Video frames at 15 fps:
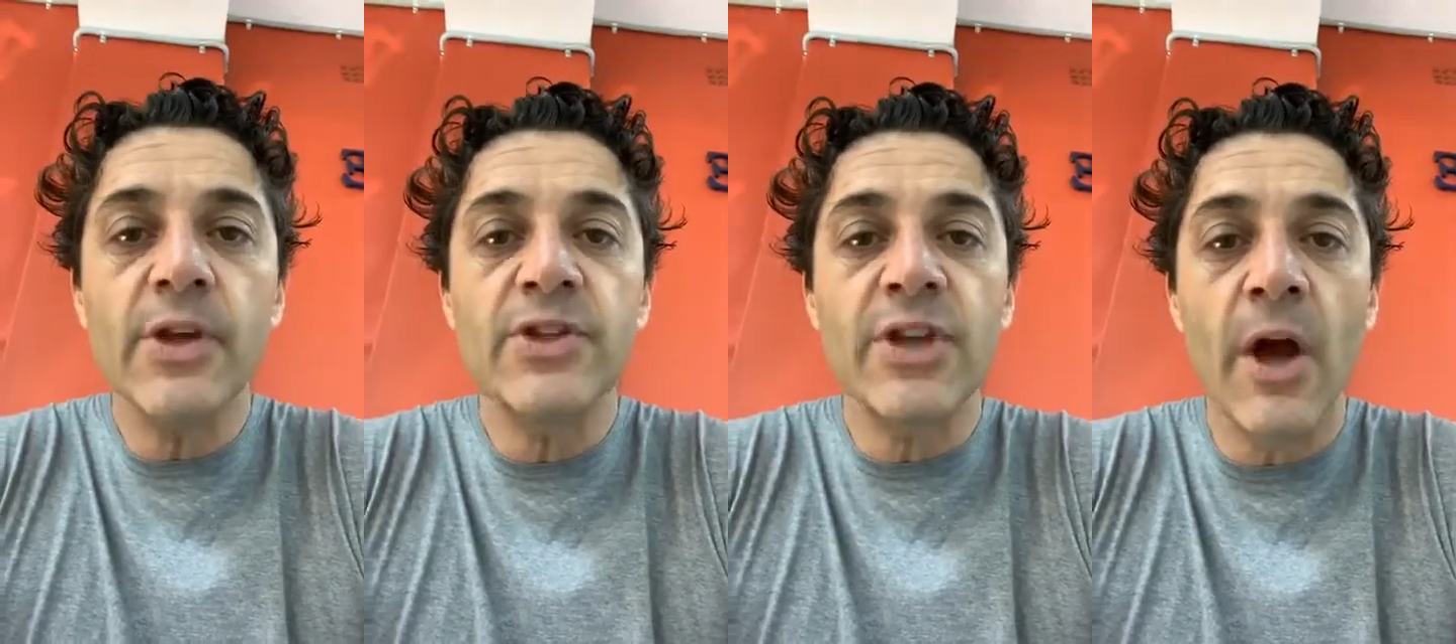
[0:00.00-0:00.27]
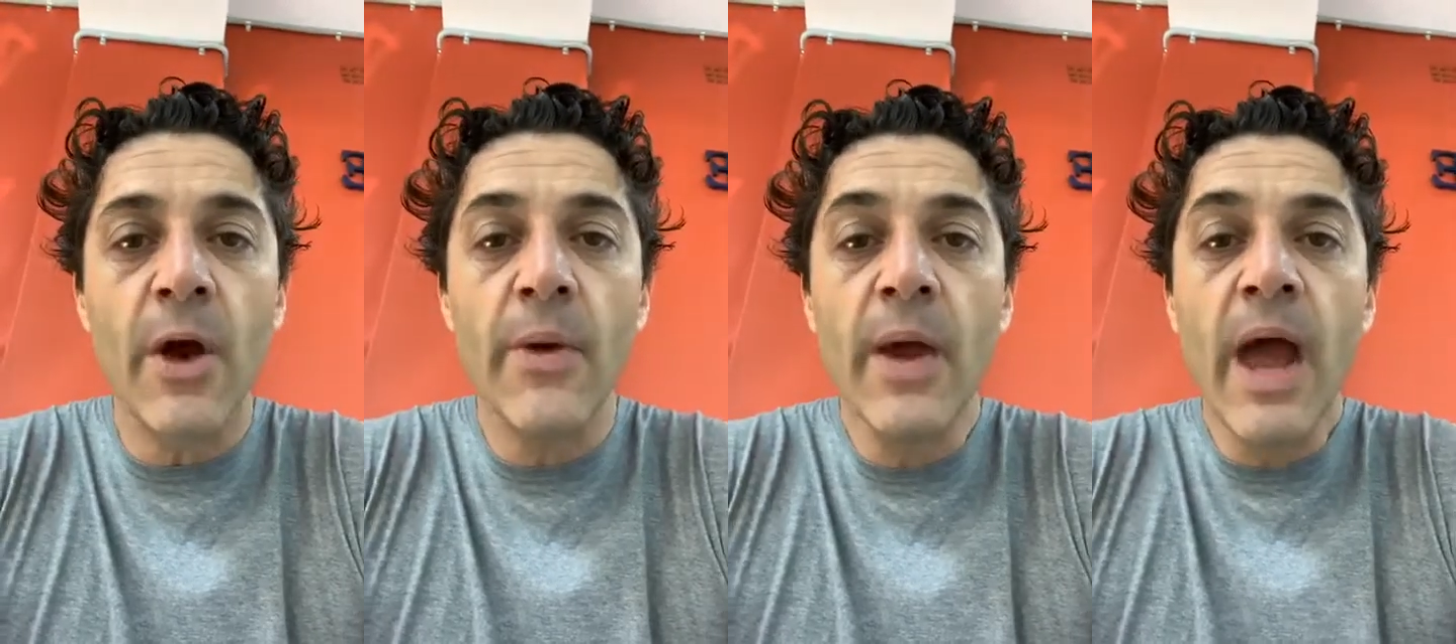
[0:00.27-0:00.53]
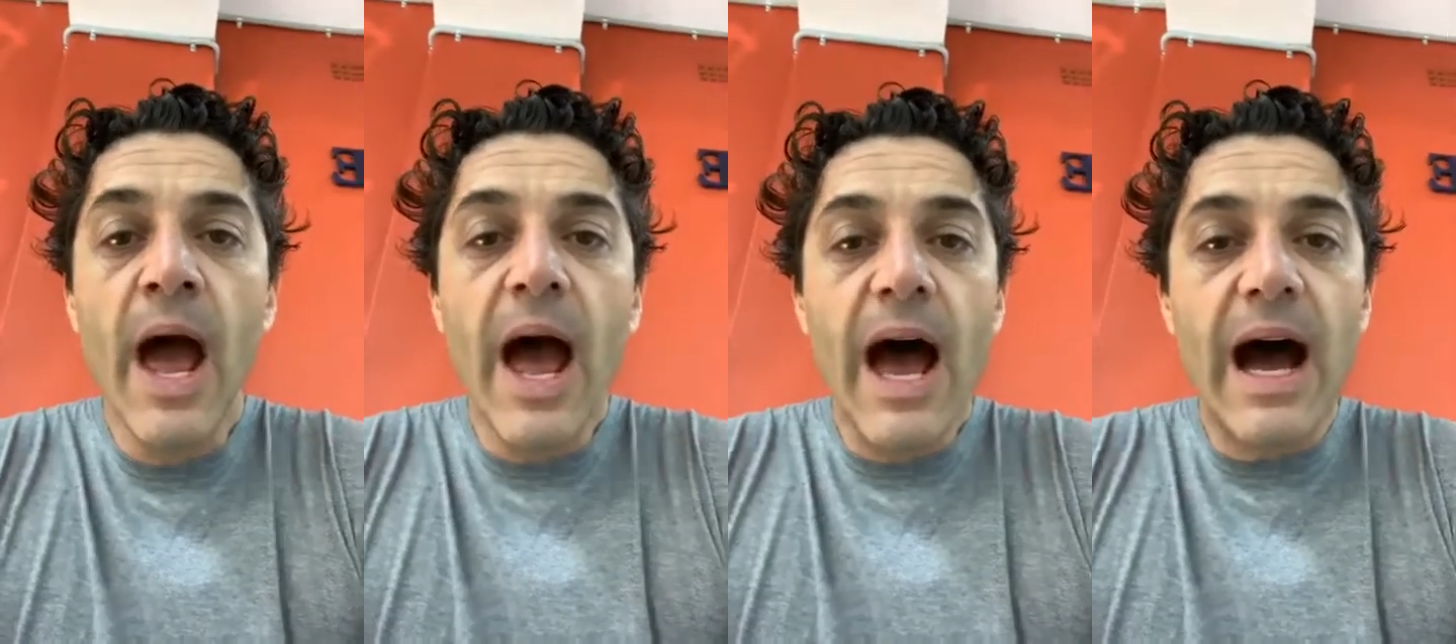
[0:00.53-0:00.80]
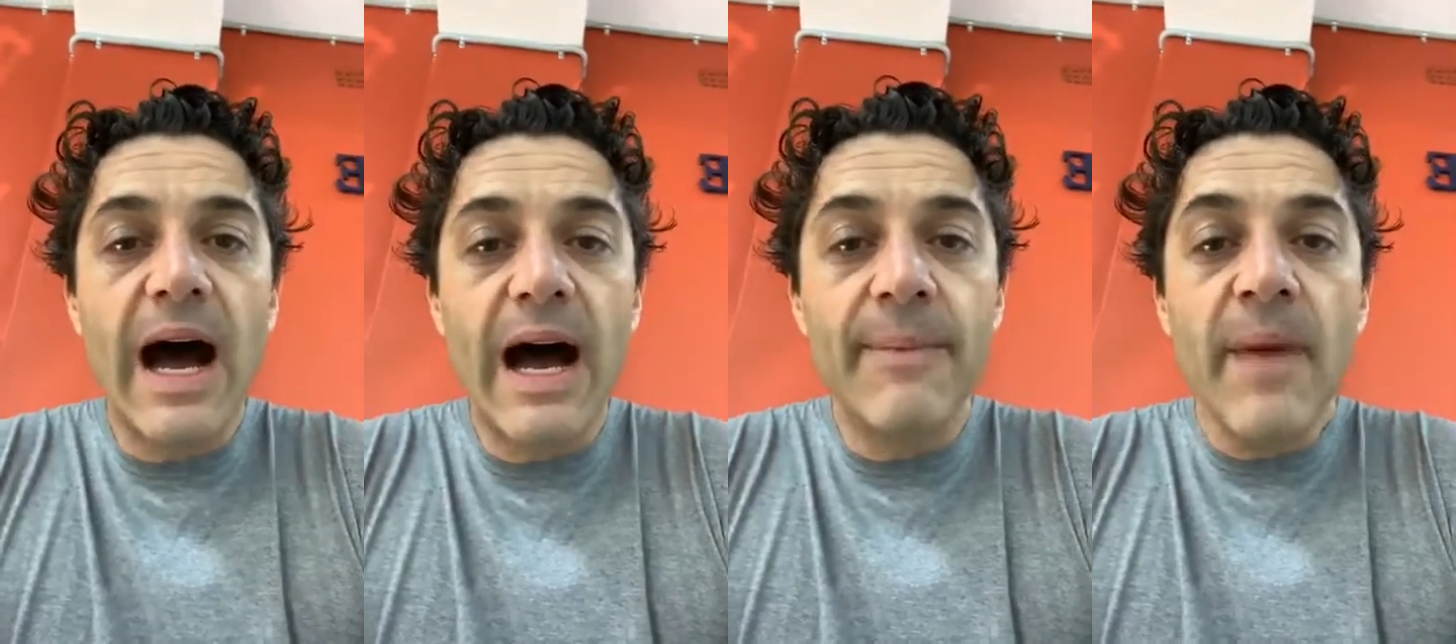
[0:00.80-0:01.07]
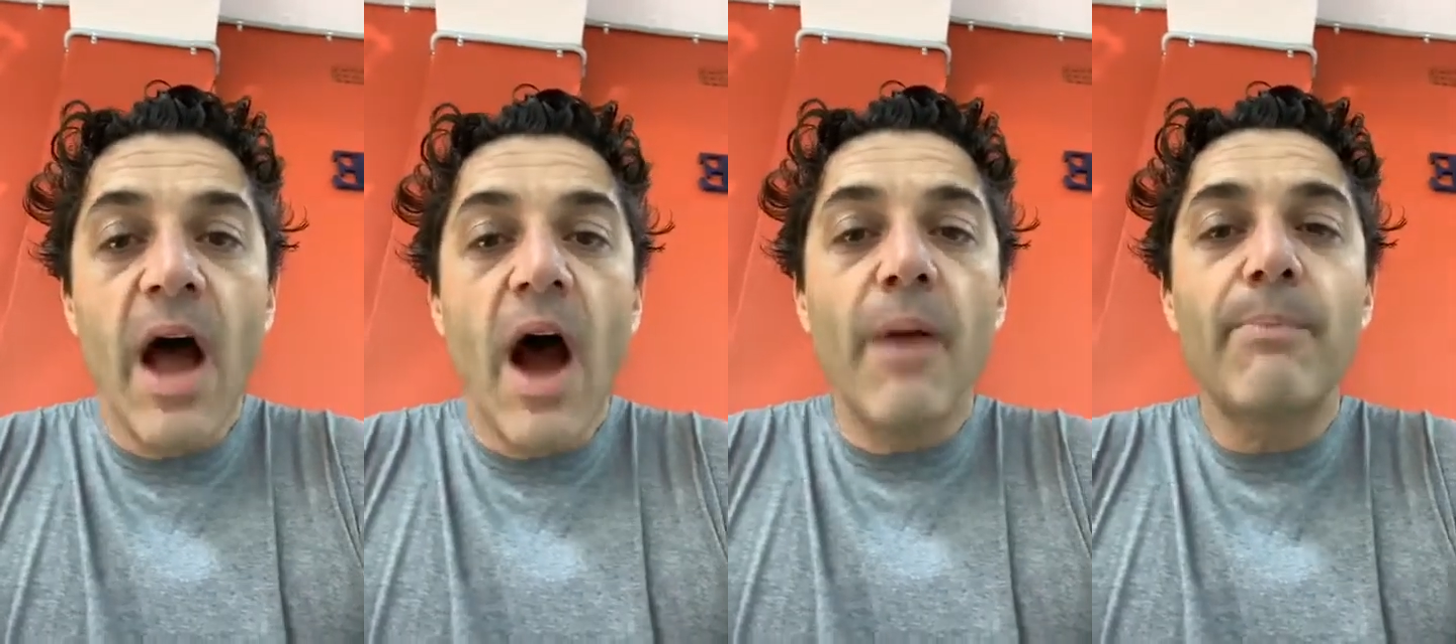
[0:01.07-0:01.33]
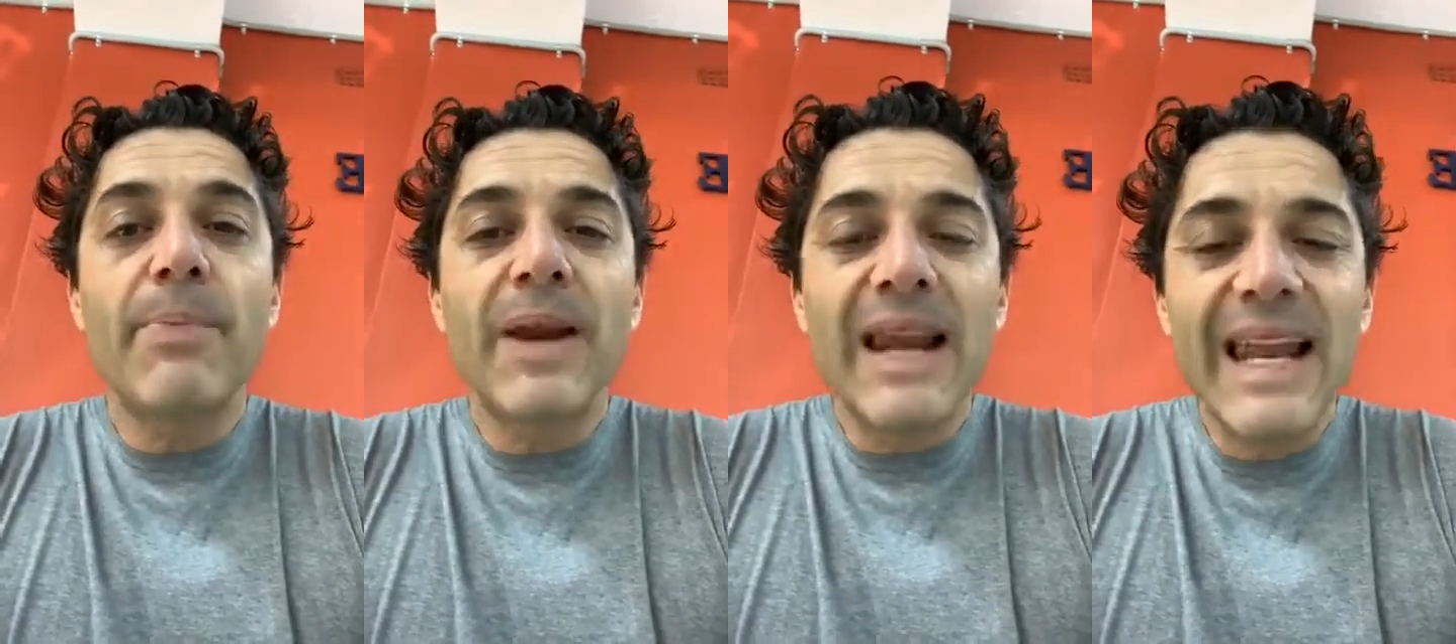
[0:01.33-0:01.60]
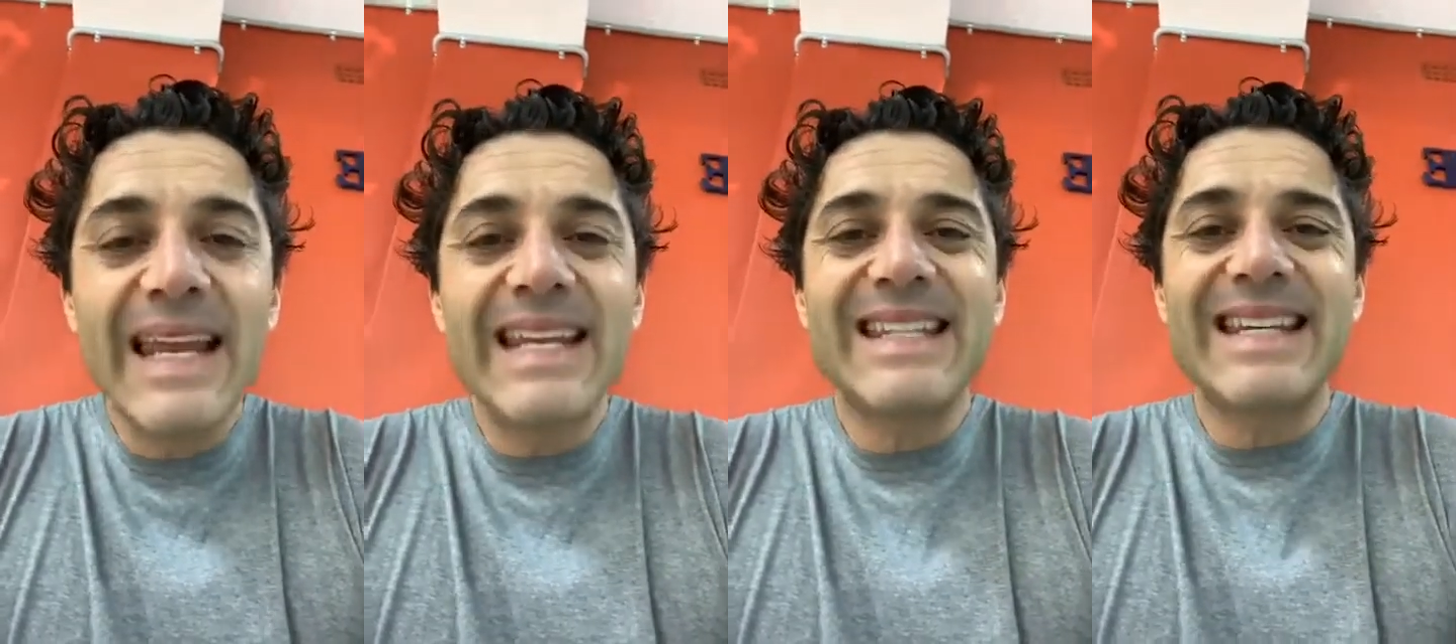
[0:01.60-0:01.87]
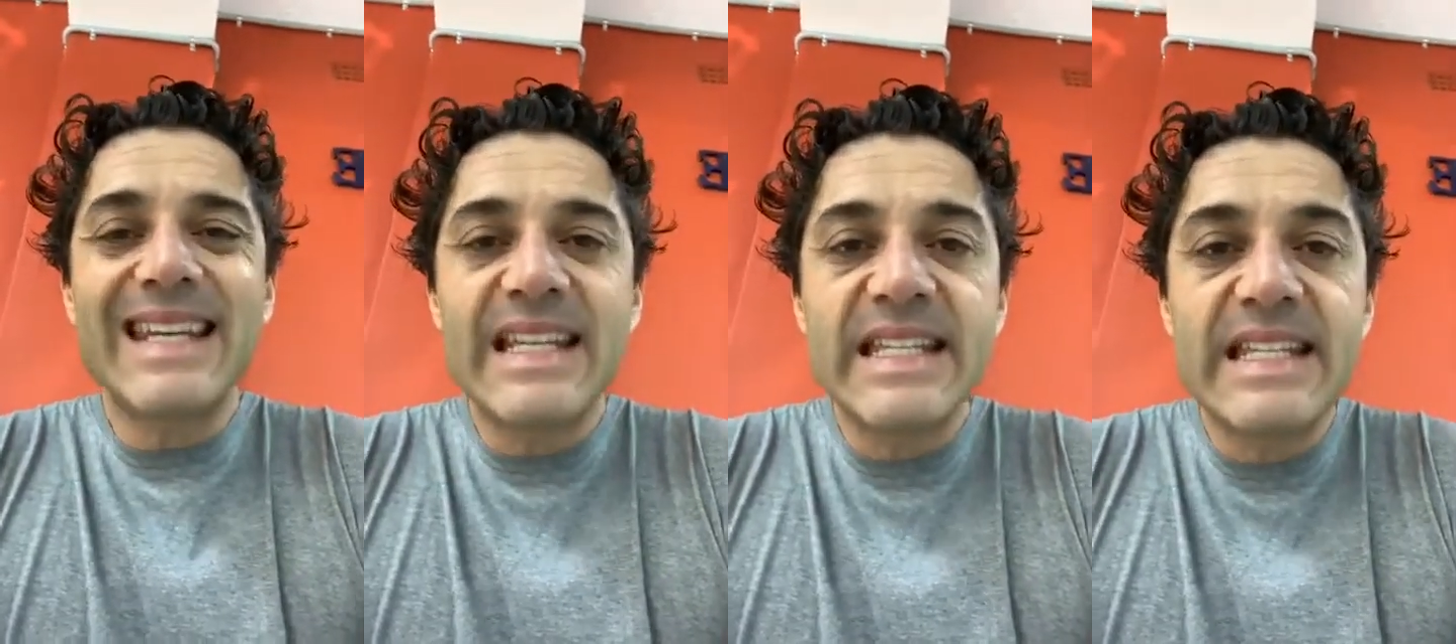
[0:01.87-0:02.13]
So
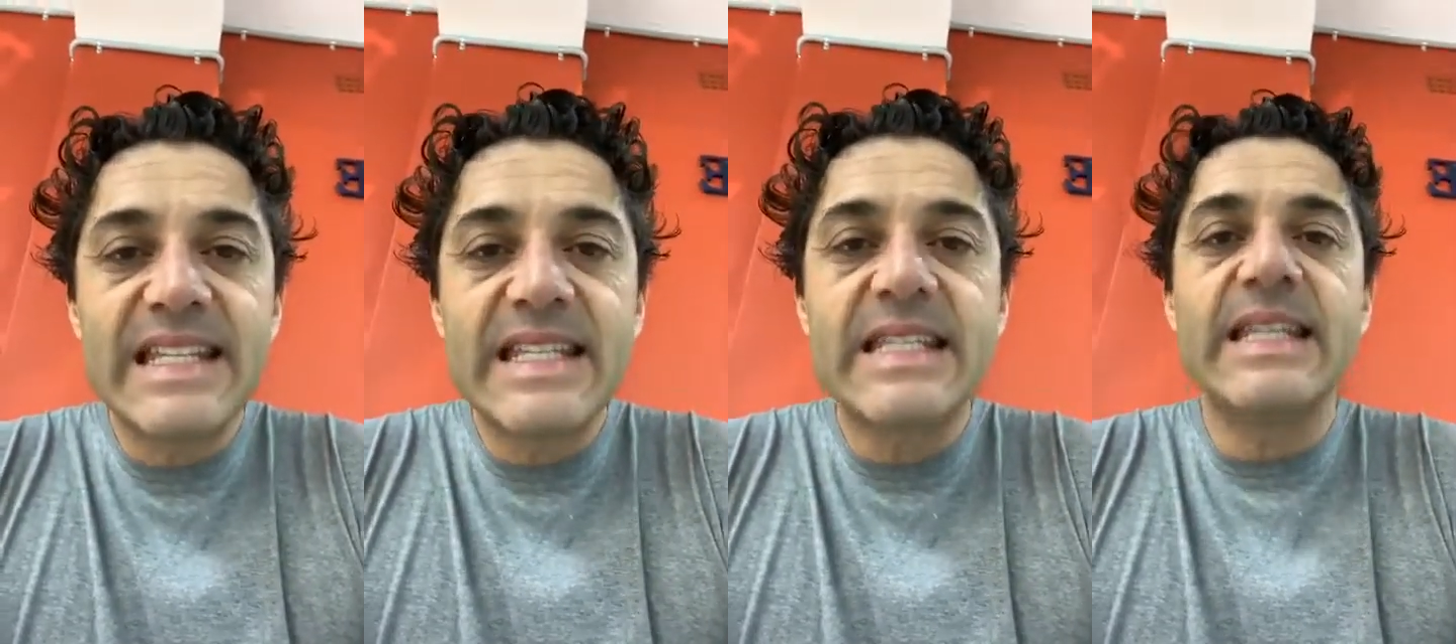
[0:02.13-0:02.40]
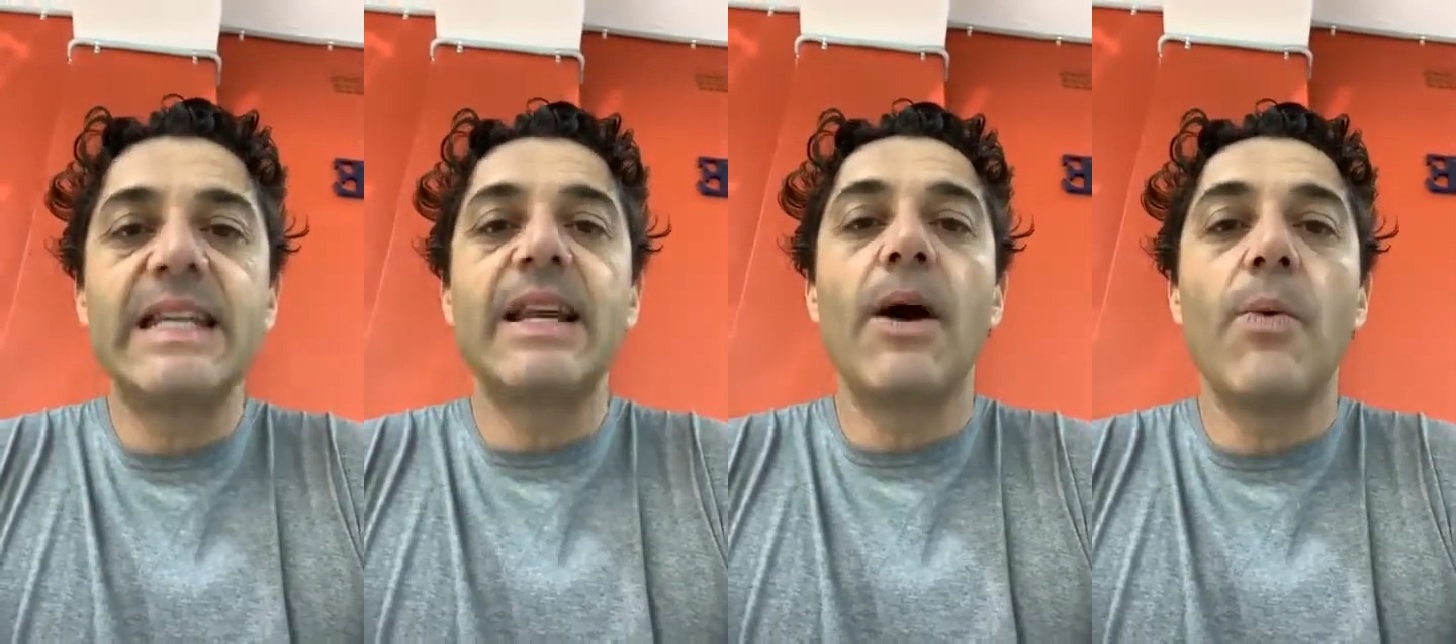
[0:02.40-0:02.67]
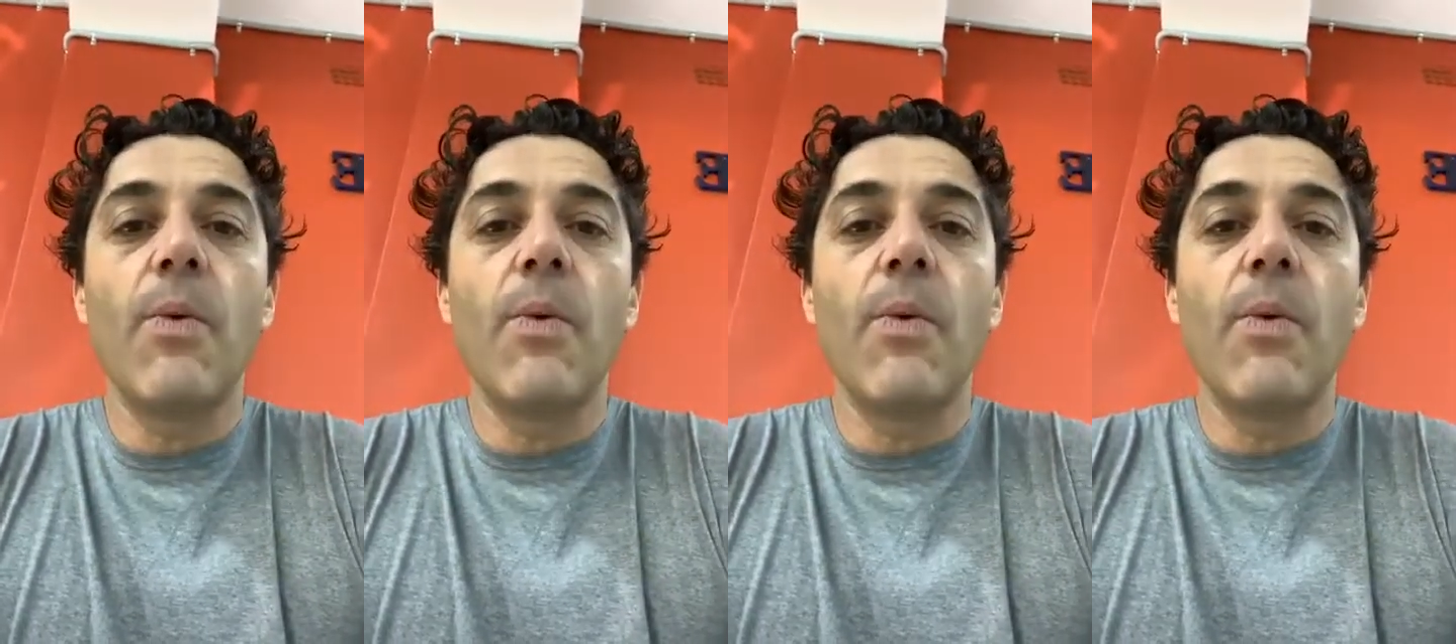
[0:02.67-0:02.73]
please consider